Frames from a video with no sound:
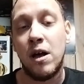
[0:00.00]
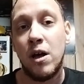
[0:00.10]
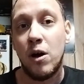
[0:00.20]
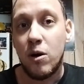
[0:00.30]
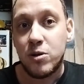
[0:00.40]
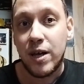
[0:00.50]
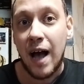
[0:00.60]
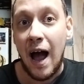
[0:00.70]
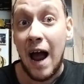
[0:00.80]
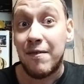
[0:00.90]
Who's the guy
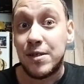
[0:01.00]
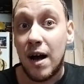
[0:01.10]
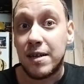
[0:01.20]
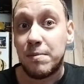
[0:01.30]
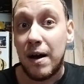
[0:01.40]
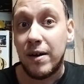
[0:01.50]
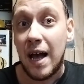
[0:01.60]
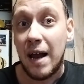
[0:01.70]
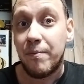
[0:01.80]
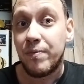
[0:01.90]
I haven't talked about
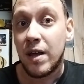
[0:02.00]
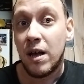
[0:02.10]
yet?